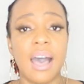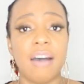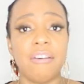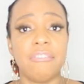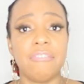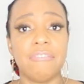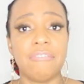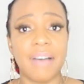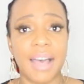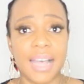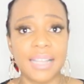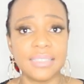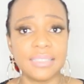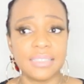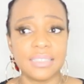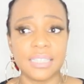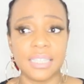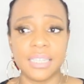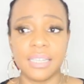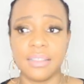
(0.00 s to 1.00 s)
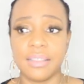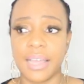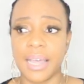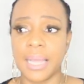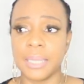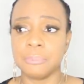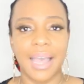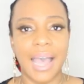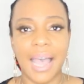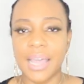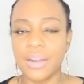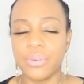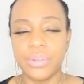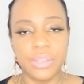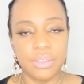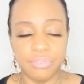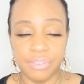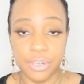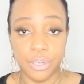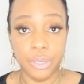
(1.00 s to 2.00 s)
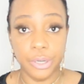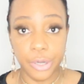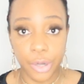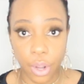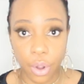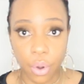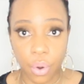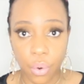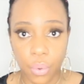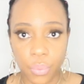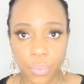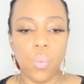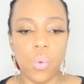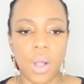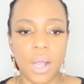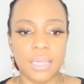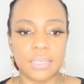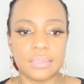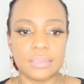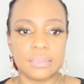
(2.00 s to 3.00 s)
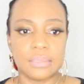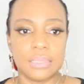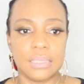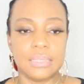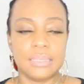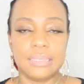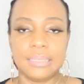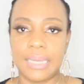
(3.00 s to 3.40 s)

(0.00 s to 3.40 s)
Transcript: a fasting that I don't even know what